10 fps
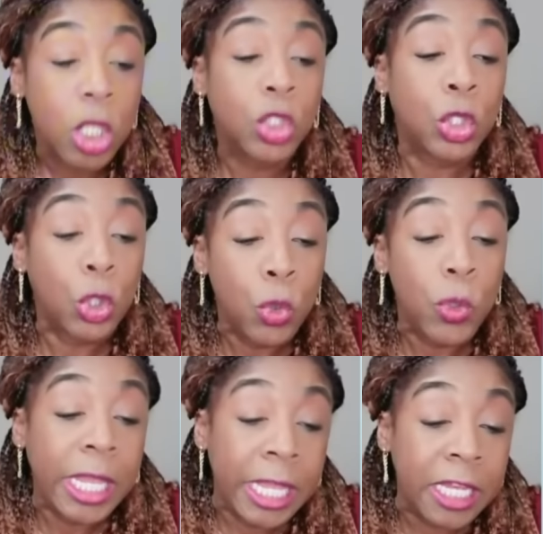
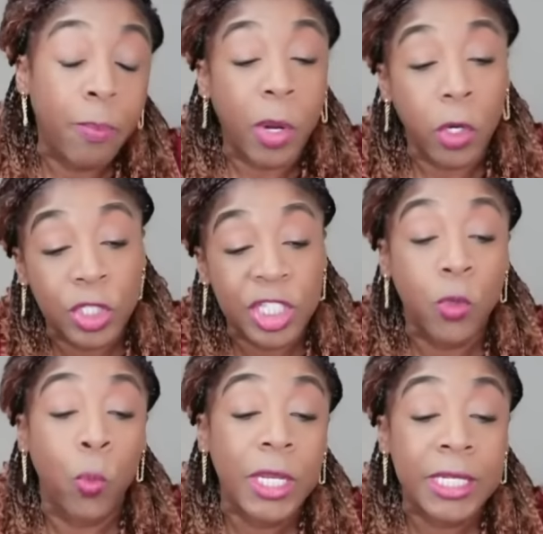2
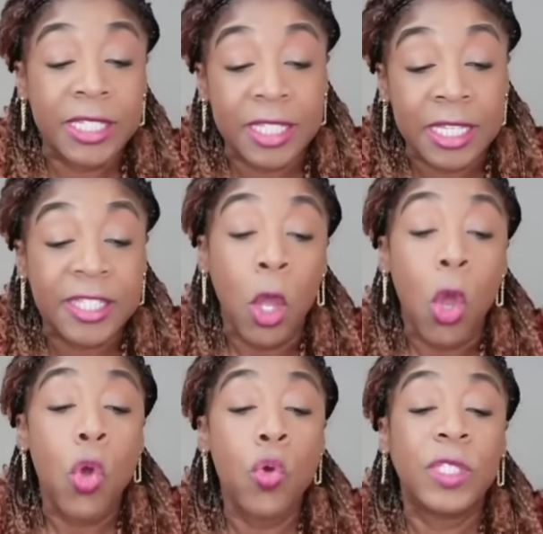in-person witnesses
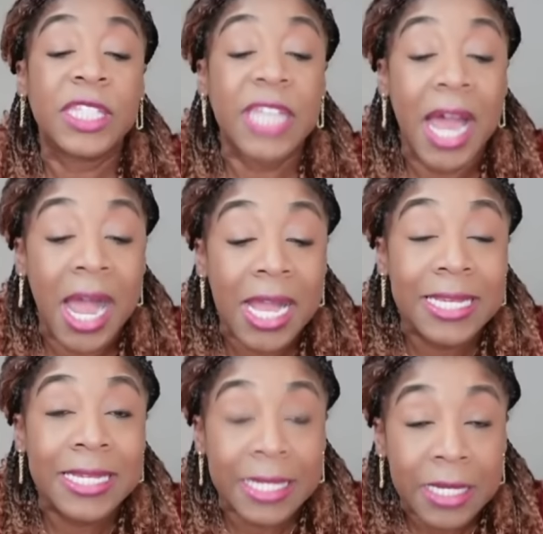who
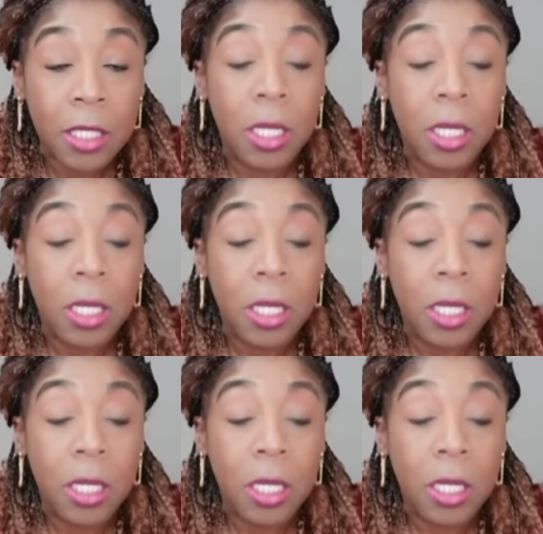signed